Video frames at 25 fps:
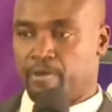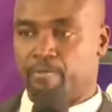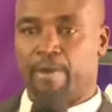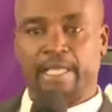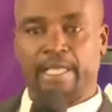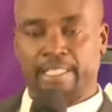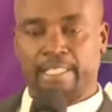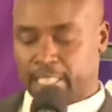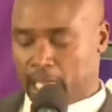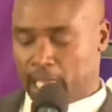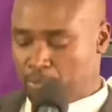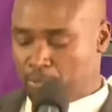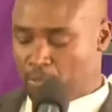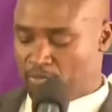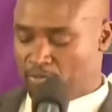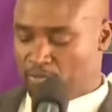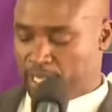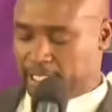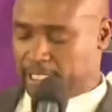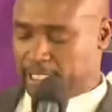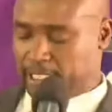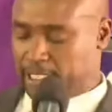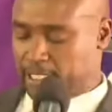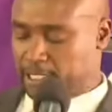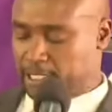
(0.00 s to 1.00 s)
by some of
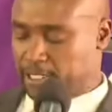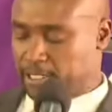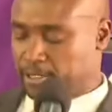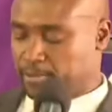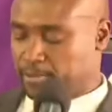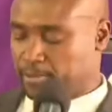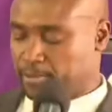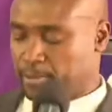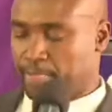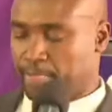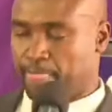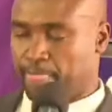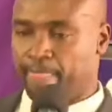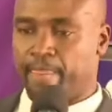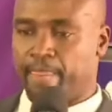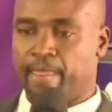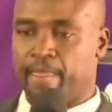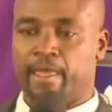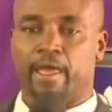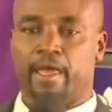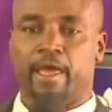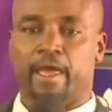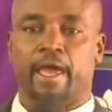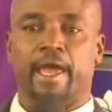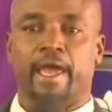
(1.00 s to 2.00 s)
us.
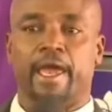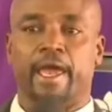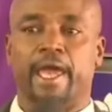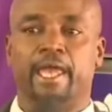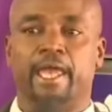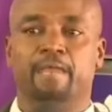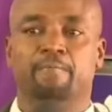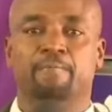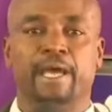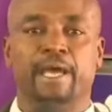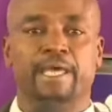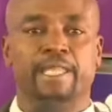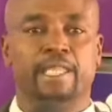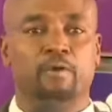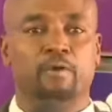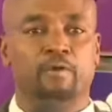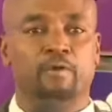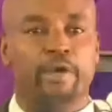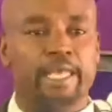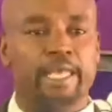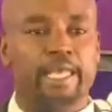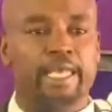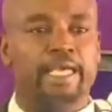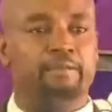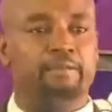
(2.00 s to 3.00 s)
And by the
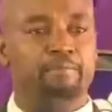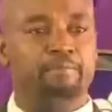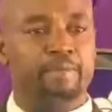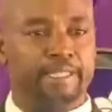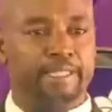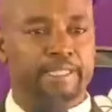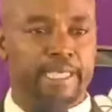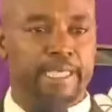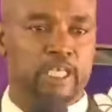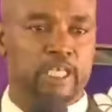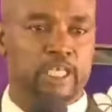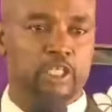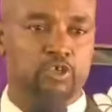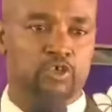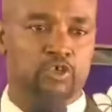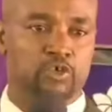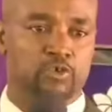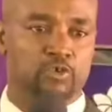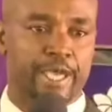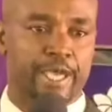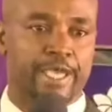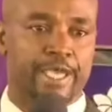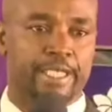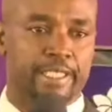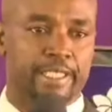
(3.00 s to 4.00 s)
way, let me tell you,
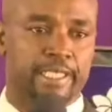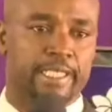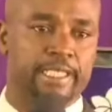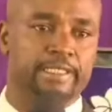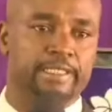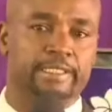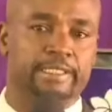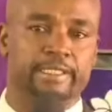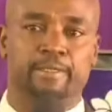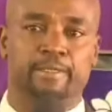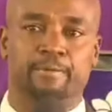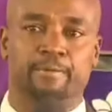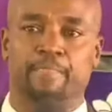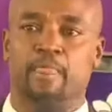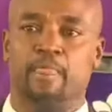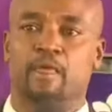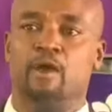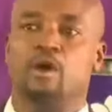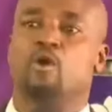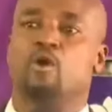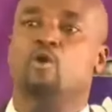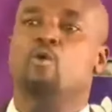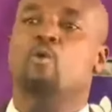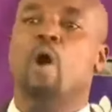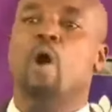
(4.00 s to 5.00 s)
Your Excellency,
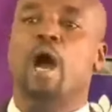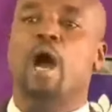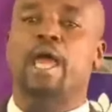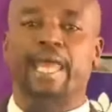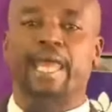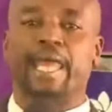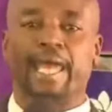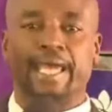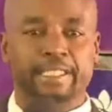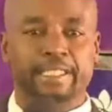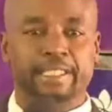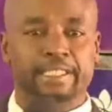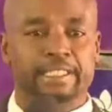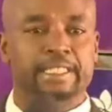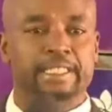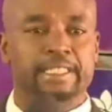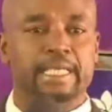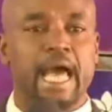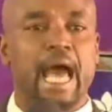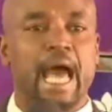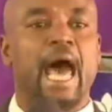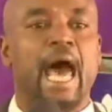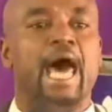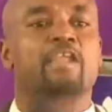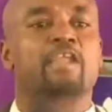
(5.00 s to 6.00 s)

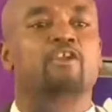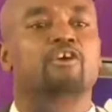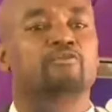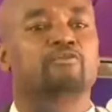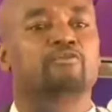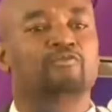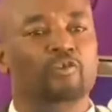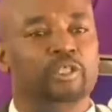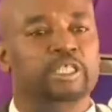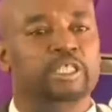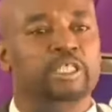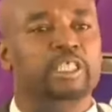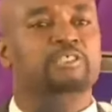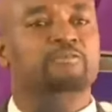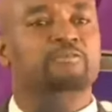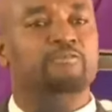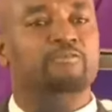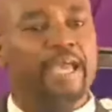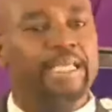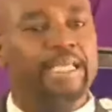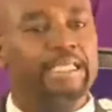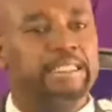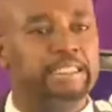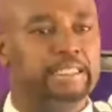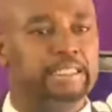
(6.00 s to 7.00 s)
Wananchi are not for these
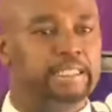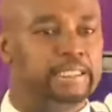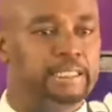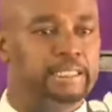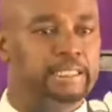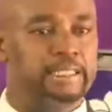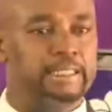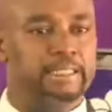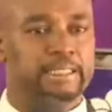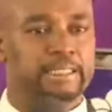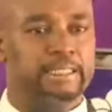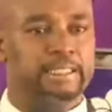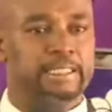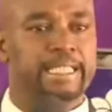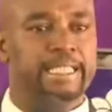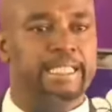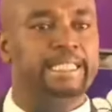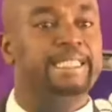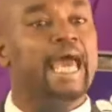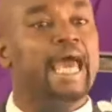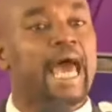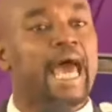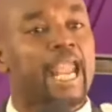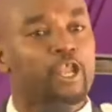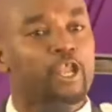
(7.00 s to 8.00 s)
fights.
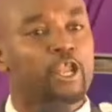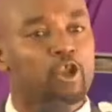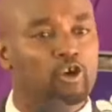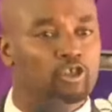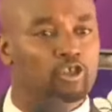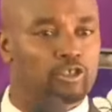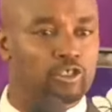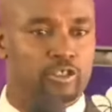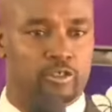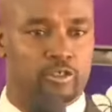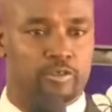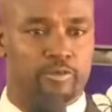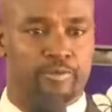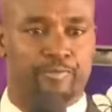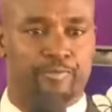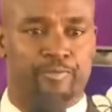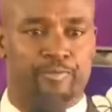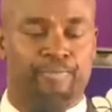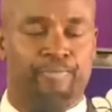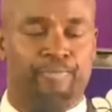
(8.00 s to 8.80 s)
They are not.